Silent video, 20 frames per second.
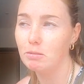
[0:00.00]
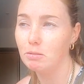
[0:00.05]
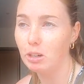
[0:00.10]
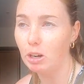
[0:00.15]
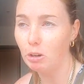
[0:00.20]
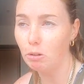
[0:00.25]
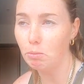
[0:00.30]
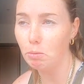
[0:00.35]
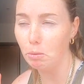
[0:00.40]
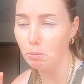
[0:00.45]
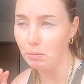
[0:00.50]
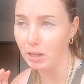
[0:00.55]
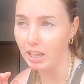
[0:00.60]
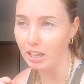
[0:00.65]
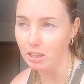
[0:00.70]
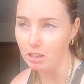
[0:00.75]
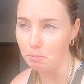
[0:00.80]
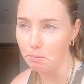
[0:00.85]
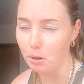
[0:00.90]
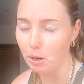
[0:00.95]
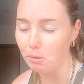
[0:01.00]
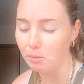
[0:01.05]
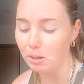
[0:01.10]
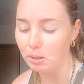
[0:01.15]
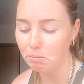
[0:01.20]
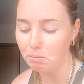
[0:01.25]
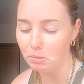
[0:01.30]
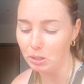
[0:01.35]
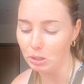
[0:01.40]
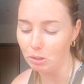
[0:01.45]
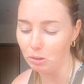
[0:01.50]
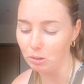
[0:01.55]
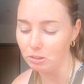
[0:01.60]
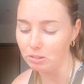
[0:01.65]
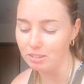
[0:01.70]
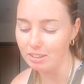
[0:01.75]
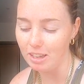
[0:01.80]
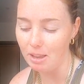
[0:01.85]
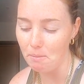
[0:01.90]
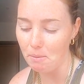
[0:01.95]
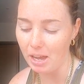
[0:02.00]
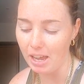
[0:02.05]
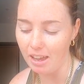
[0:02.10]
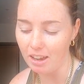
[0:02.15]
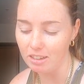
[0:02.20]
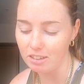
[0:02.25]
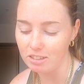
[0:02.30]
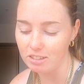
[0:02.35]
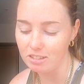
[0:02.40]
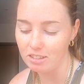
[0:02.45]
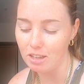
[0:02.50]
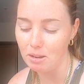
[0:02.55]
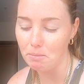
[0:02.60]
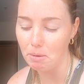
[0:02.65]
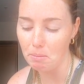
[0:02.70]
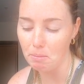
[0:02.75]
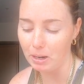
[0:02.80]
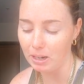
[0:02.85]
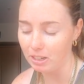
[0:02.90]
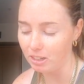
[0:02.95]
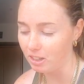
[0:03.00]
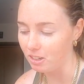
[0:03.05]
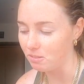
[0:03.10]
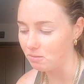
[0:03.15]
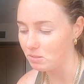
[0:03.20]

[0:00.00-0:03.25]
I would put money into Pokemon, my dogs, and my house, and my partner.